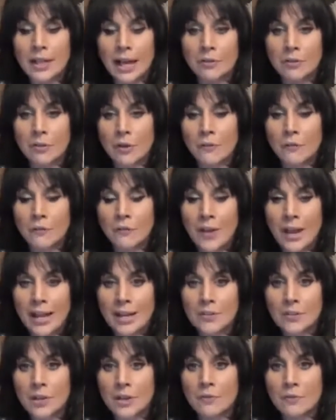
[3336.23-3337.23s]
that the
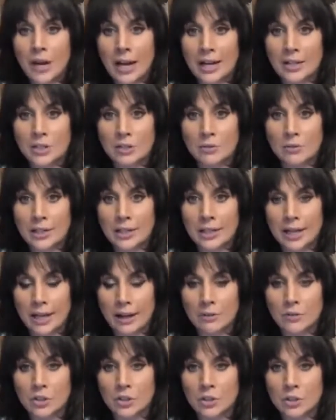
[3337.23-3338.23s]
Faith Advisory
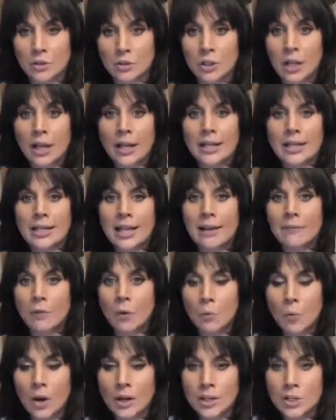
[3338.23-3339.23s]
Council
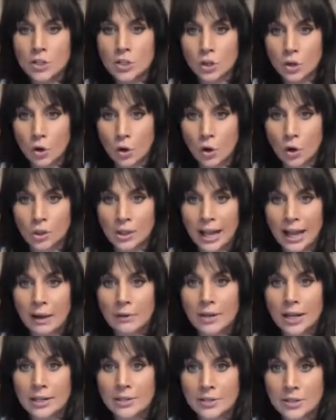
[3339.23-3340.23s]
never wanted to call
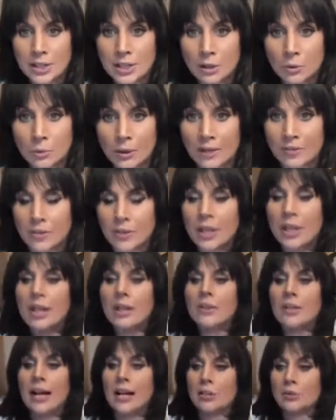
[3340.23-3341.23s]
out and deal with.
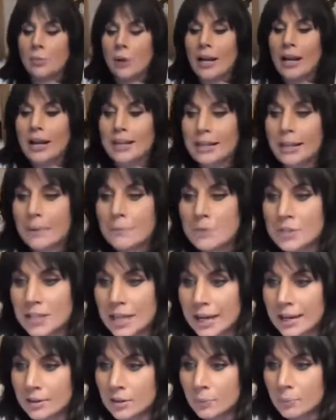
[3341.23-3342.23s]
That's why I kept
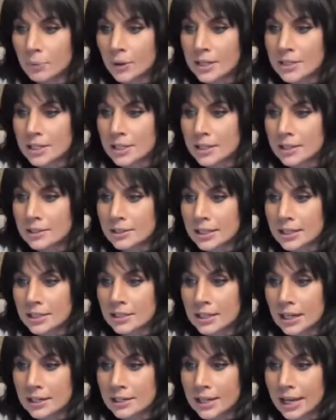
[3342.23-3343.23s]
saying the president
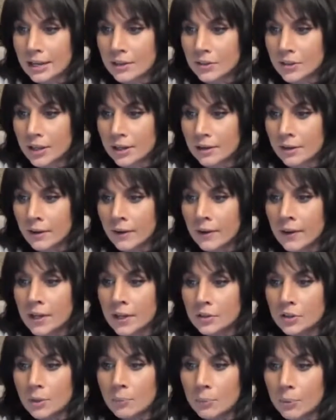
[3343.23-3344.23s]
needs a Nathan.
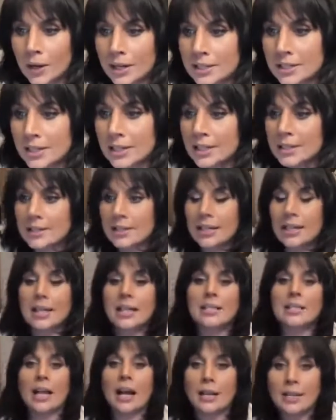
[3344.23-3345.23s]
The president
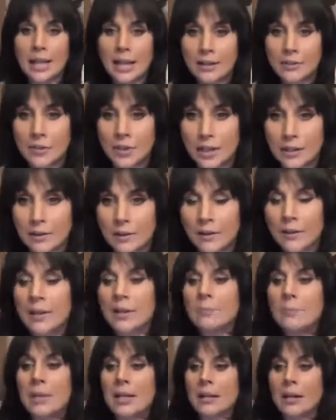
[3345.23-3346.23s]
needs a Nathan
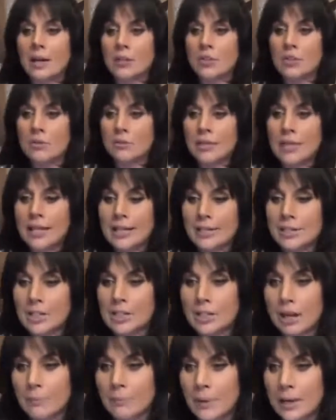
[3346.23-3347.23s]
because you need
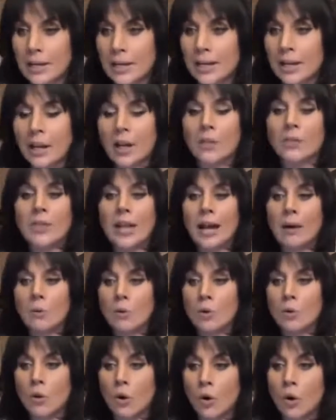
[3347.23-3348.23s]
somebody
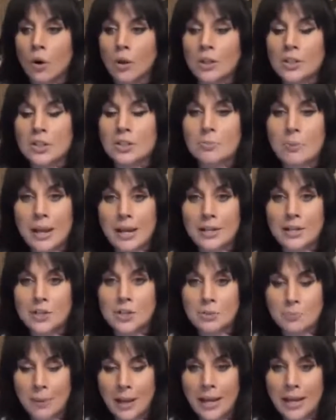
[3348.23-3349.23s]
that will call a spade
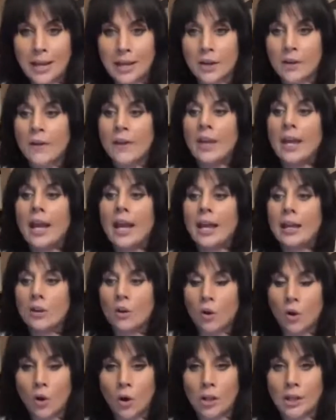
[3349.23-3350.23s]
a spade
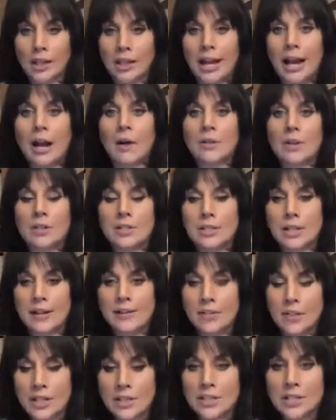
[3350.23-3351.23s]
and call it out and
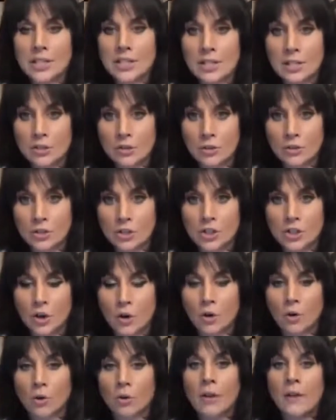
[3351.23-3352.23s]
say, This is in your
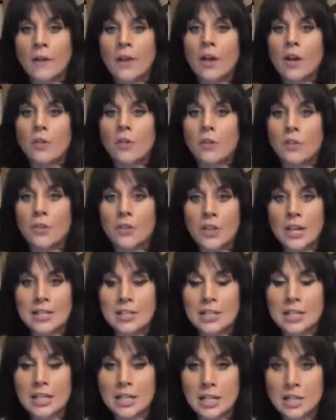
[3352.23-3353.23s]
soul.
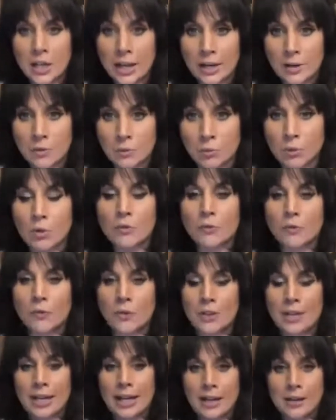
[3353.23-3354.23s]
This is a root
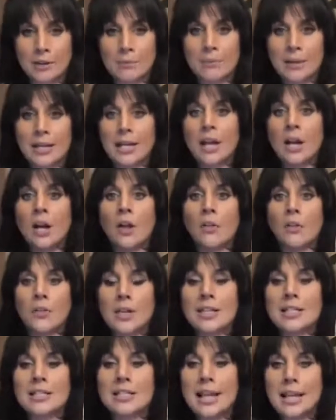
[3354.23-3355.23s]
for the enemy.
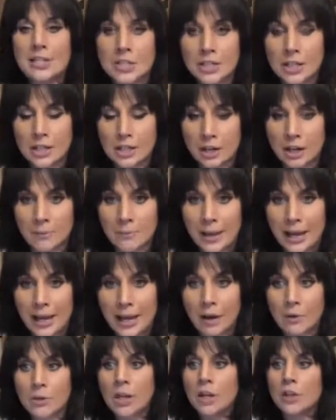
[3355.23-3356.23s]
This has to come
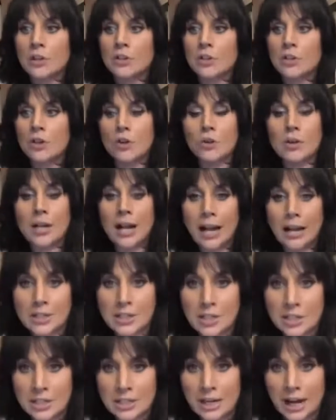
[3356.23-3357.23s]
out. You got
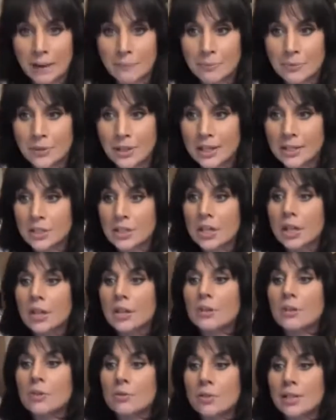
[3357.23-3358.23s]
to stop this.
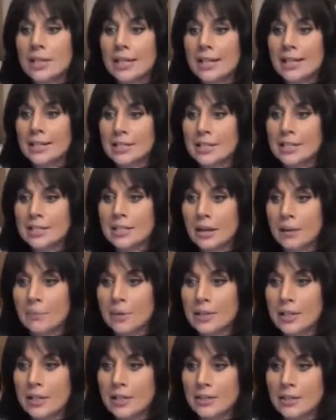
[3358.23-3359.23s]
You need
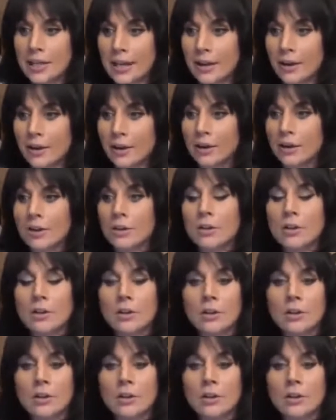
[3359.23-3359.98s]
somebody there